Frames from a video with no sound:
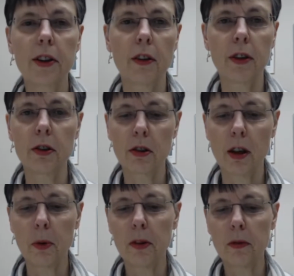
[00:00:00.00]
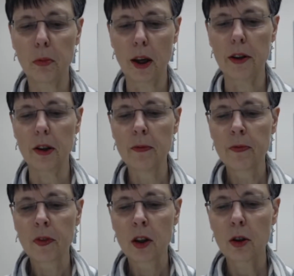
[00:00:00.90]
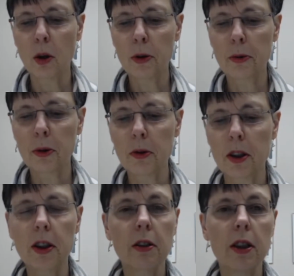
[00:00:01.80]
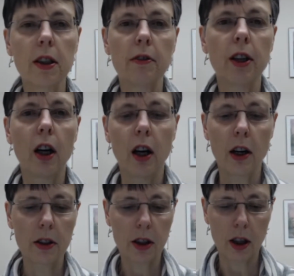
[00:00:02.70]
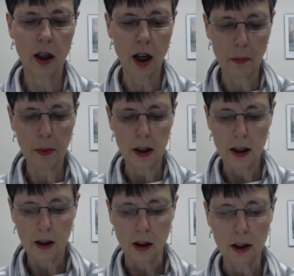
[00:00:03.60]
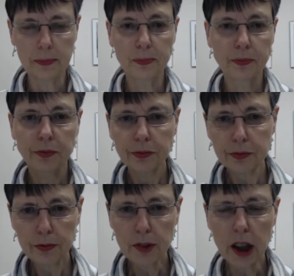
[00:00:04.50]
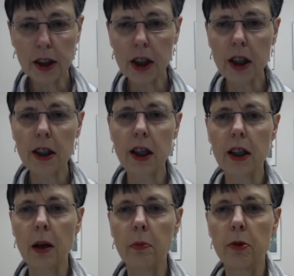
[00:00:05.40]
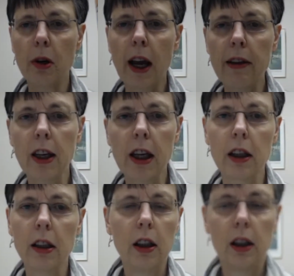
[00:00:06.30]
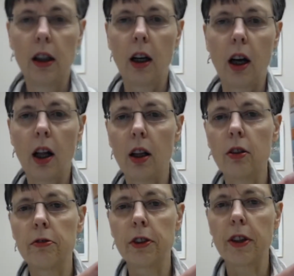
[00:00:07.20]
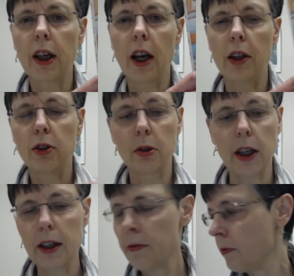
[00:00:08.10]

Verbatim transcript: of her troubled brother, told through the series of cars that accompanied her. And she does end up driving all over the country.